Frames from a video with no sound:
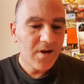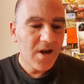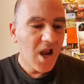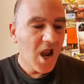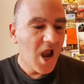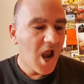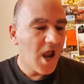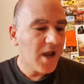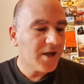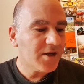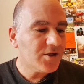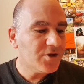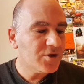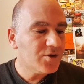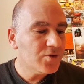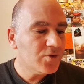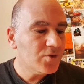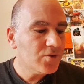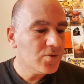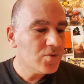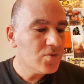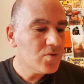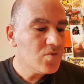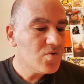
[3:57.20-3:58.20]
And
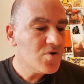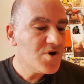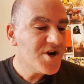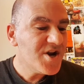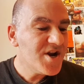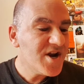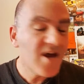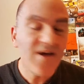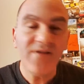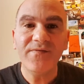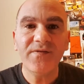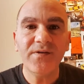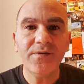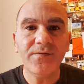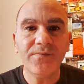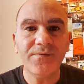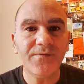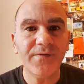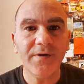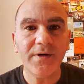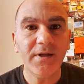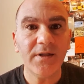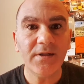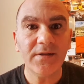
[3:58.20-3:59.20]
you never
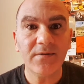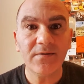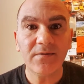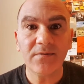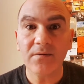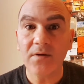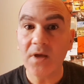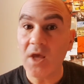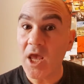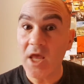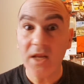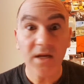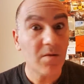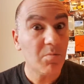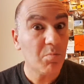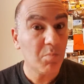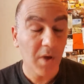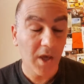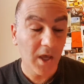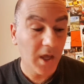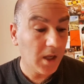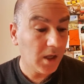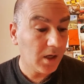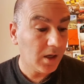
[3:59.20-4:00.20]
felt any
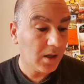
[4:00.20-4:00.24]
pain.